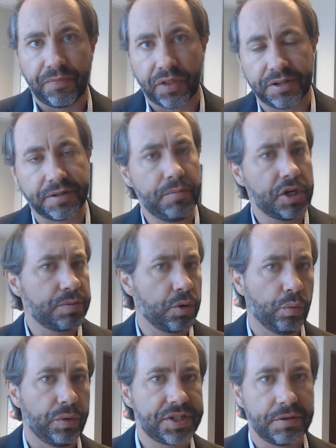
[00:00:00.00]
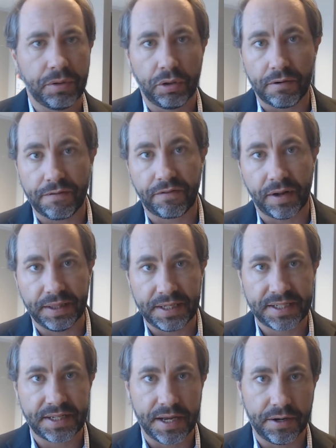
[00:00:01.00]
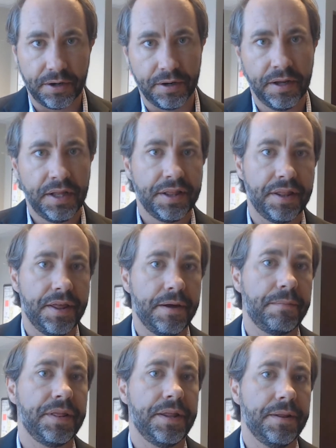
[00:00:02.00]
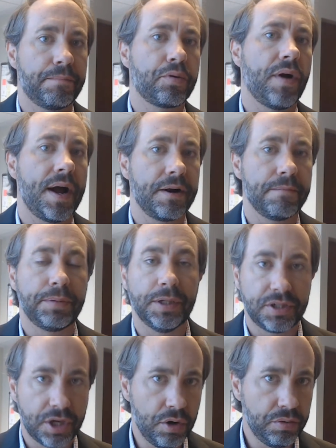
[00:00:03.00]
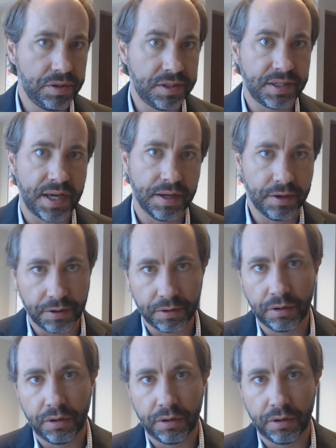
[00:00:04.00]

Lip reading: is a much more whistleblower-friendly standard than the prior Platone standard,